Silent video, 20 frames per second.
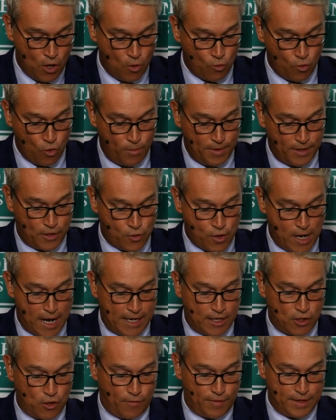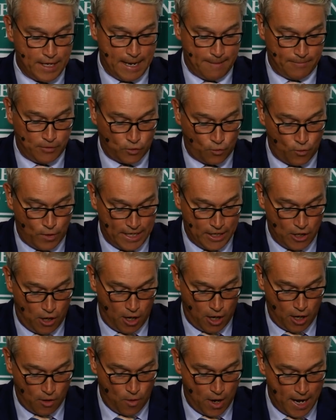will be created on the M20
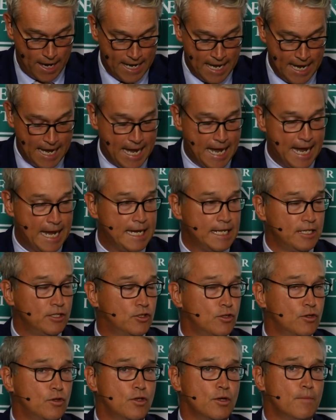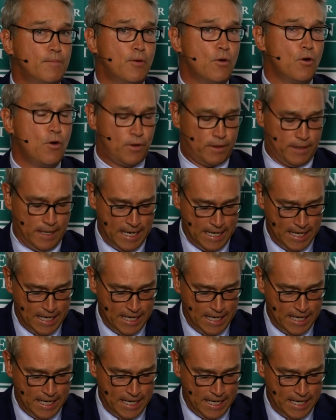highway heading to the port.